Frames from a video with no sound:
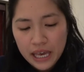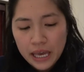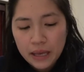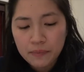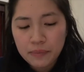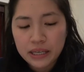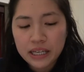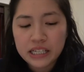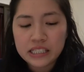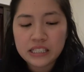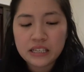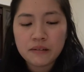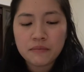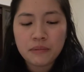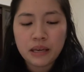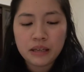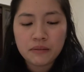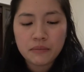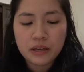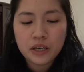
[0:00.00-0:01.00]
and because it
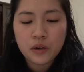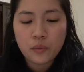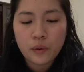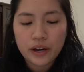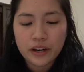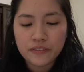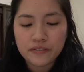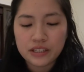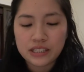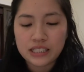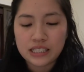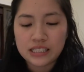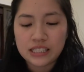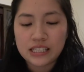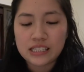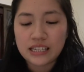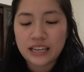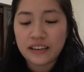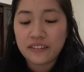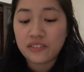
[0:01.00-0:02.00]
made me aware of the
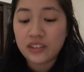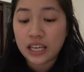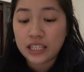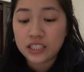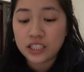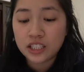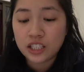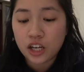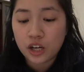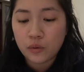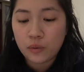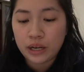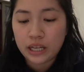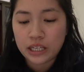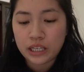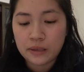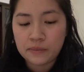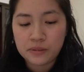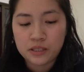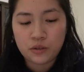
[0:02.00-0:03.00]
distance I have yet to go when
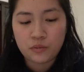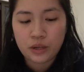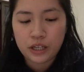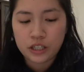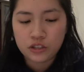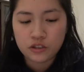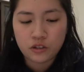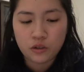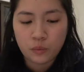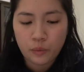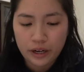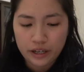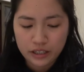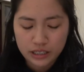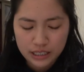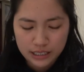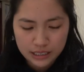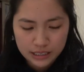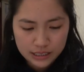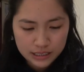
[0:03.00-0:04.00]
it comes to racial
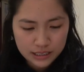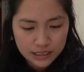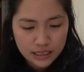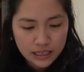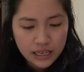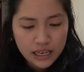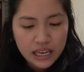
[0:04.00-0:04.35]
awareness.